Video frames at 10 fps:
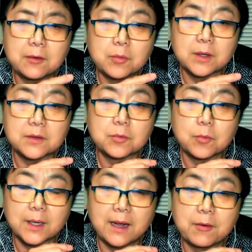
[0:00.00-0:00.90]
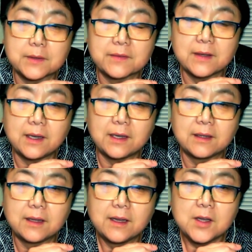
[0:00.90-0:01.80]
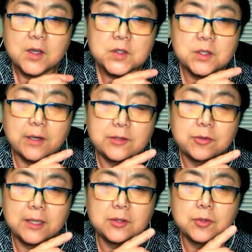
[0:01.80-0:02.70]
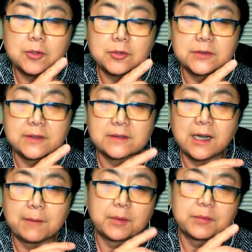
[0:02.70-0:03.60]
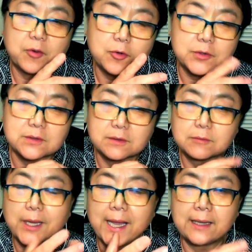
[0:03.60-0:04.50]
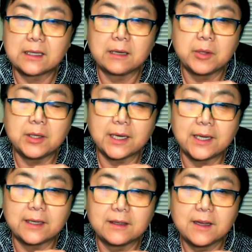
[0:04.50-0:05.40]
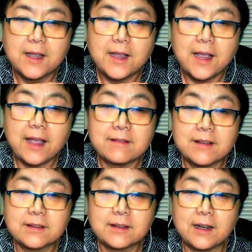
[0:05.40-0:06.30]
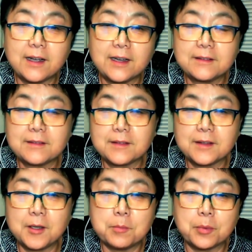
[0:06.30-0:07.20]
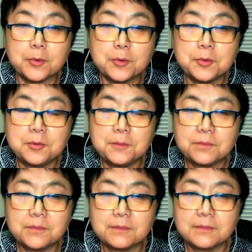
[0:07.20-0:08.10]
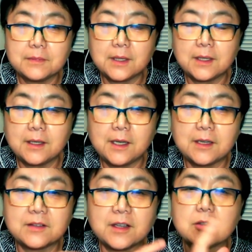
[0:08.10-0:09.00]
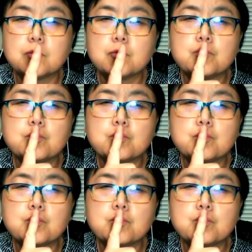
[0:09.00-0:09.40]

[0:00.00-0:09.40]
that was what I was thinking. So I tried to talk to this guy, but of course we can't communicate. And this guy in blue, he said,